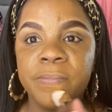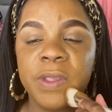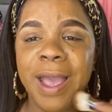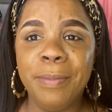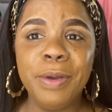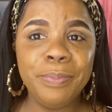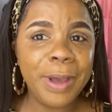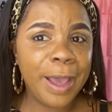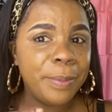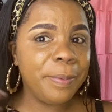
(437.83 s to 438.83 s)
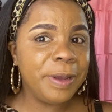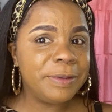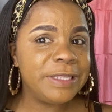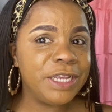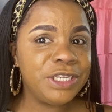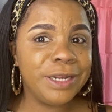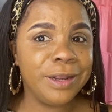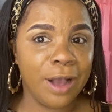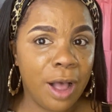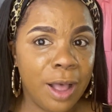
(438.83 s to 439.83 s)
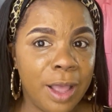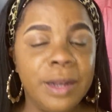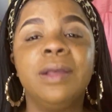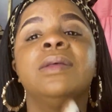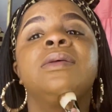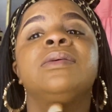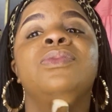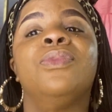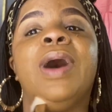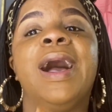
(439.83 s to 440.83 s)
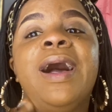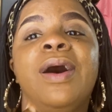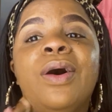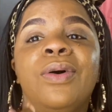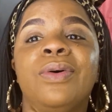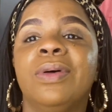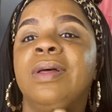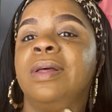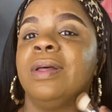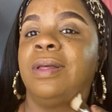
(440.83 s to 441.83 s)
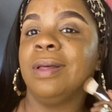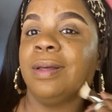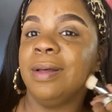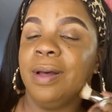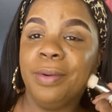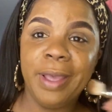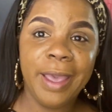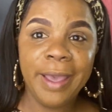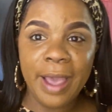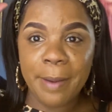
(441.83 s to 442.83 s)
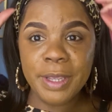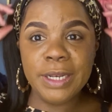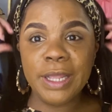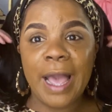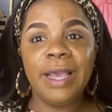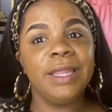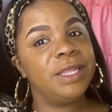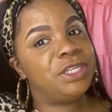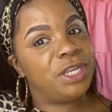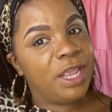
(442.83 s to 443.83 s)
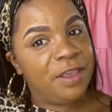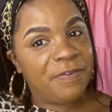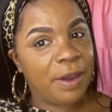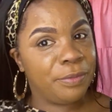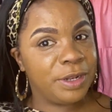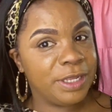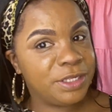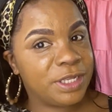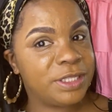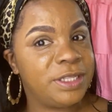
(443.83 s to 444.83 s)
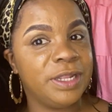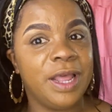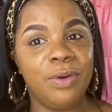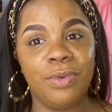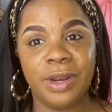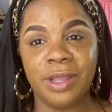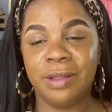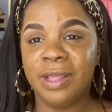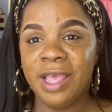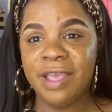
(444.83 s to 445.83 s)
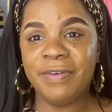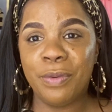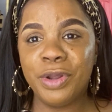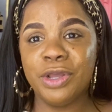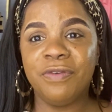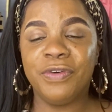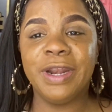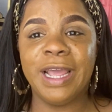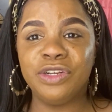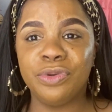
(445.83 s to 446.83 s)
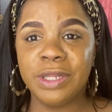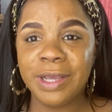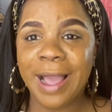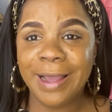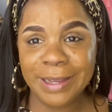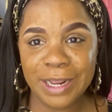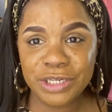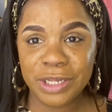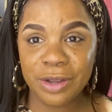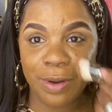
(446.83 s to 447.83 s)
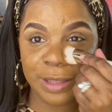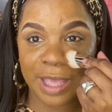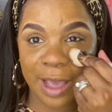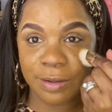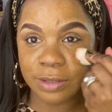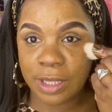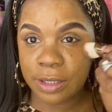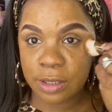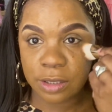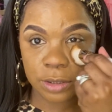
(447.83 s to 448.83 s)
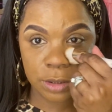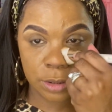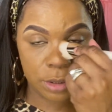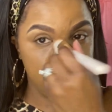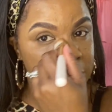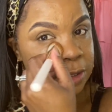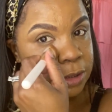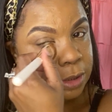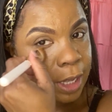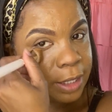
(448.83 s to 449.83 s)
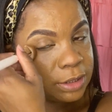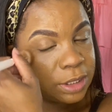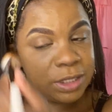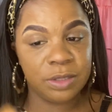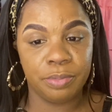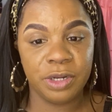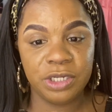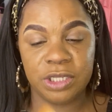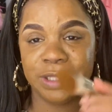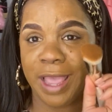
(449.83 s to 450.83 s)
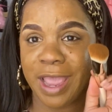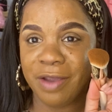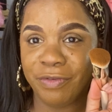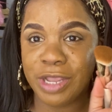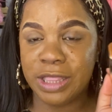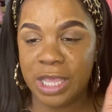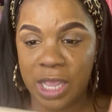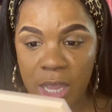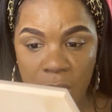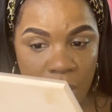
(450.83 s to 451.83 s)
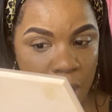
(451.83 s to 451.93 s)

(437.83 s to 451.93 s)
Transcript: Hyperpigmentation gone. Wow. Okay. I mean, I could legit, if I really just did not want to, if I want to go for a natural look, I can actually go out the house like this. This is nice, and this brush is everything.